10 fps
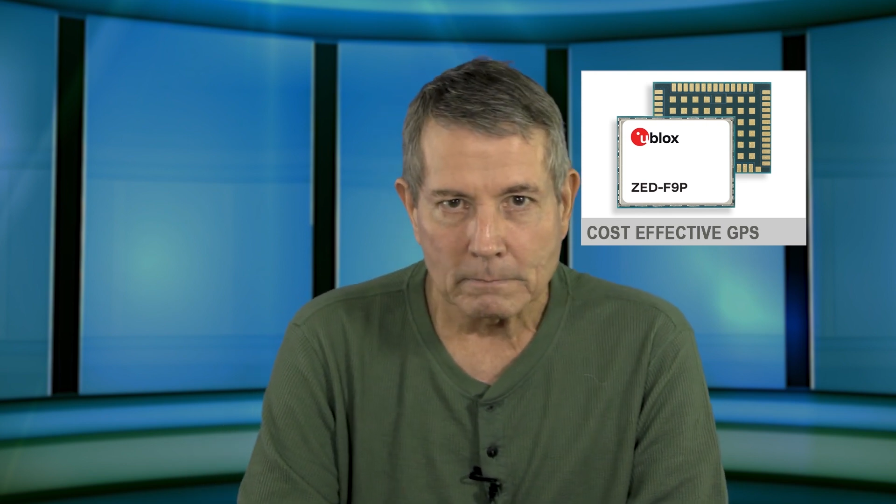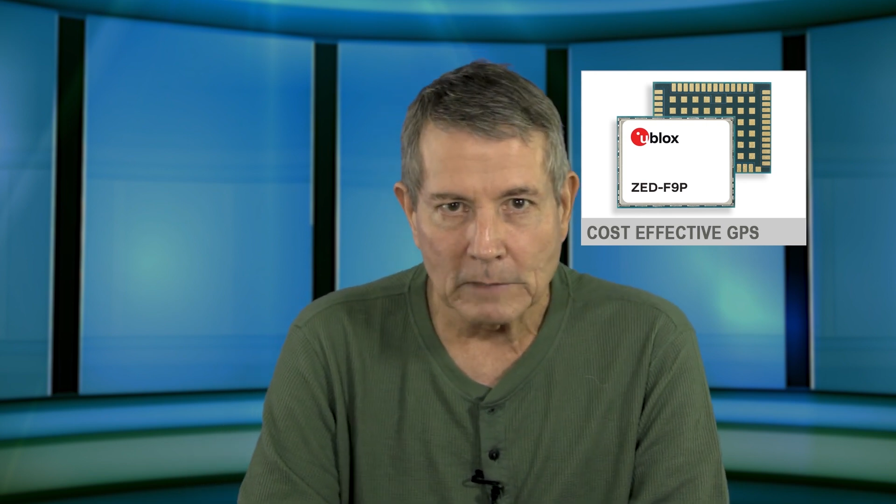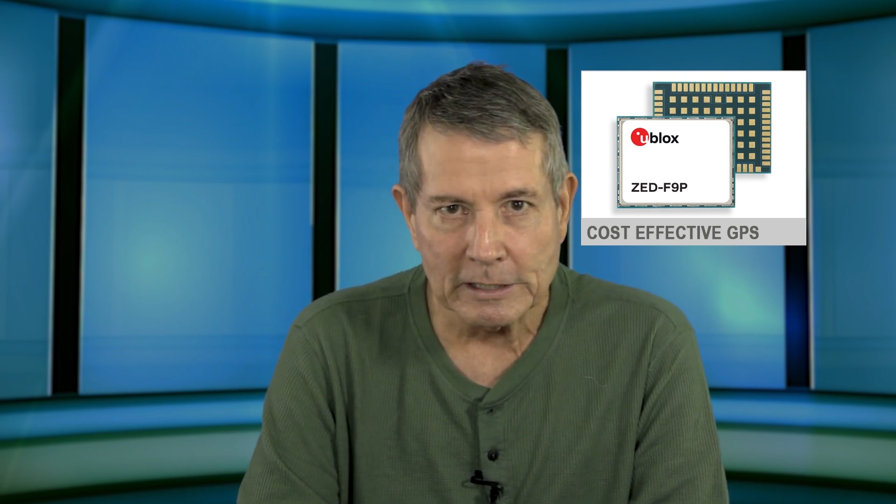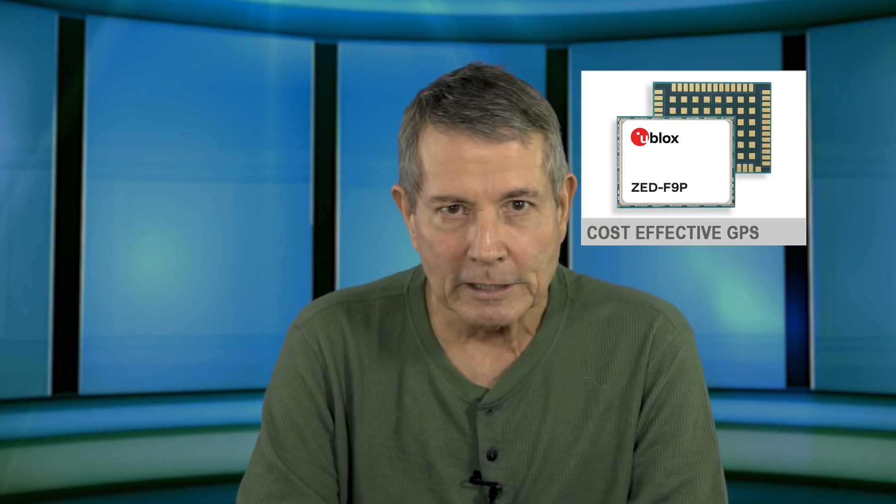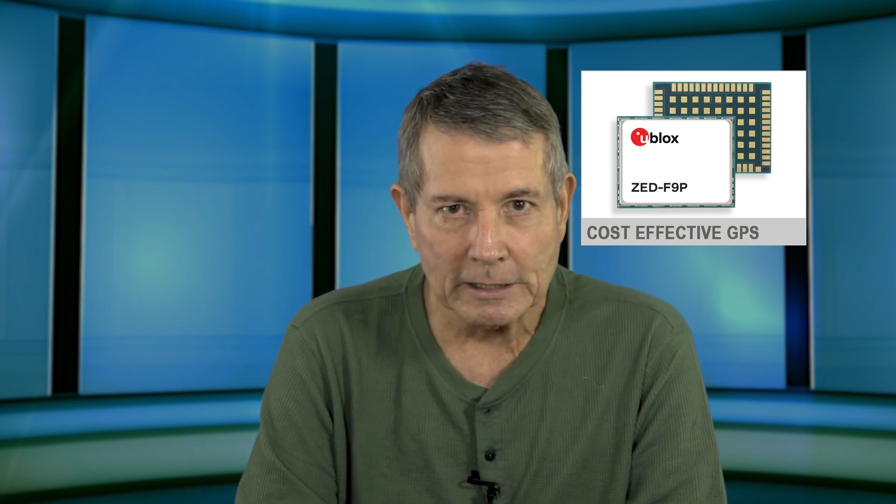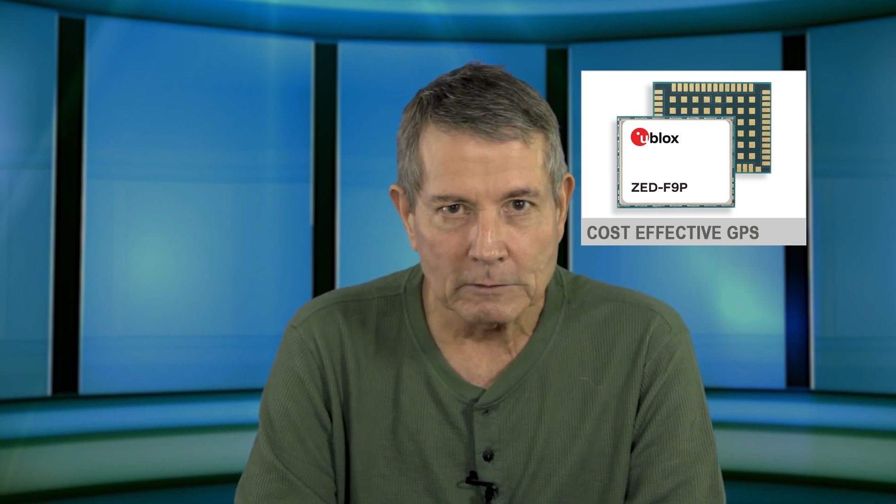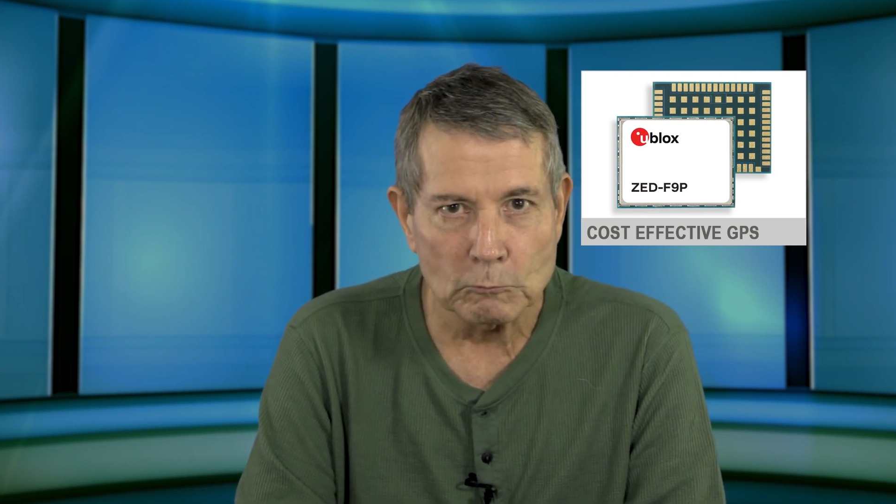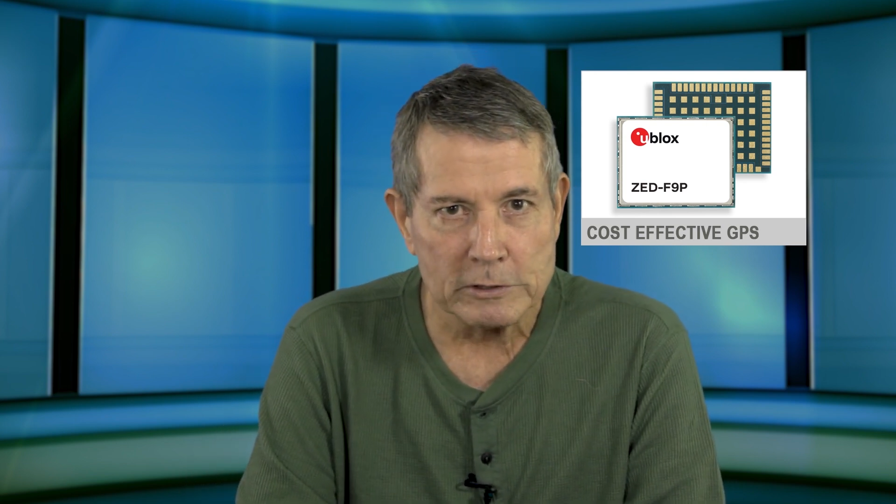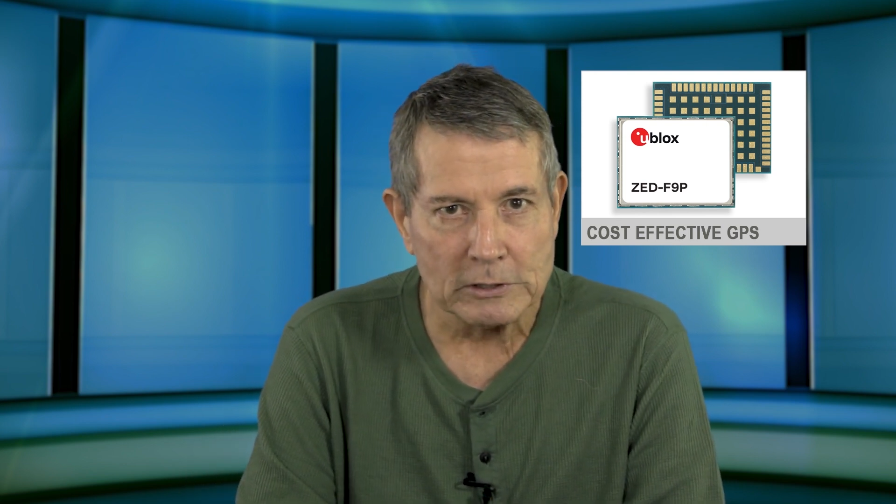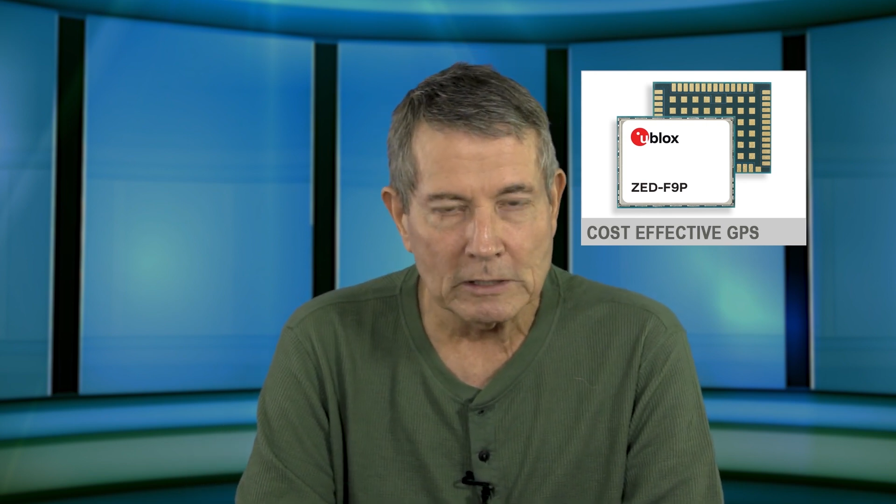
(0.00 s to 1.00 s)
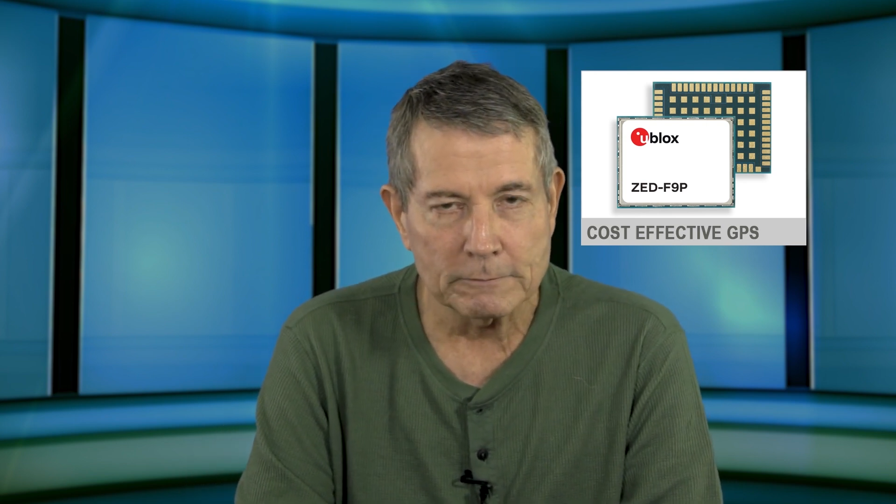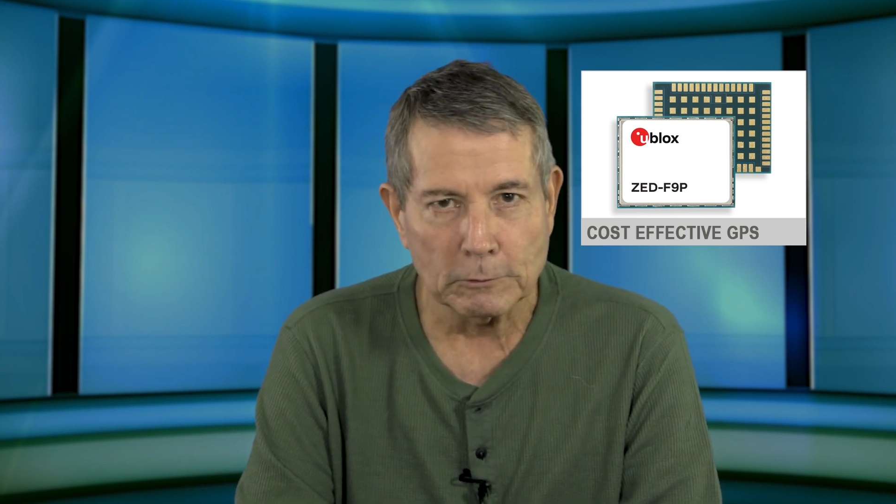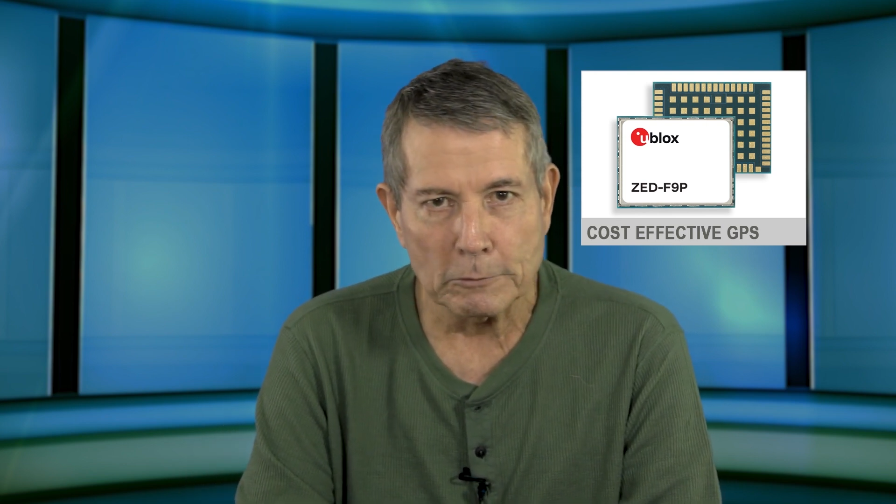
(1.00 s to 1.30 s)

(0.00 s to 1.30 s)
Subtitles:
meaning it receives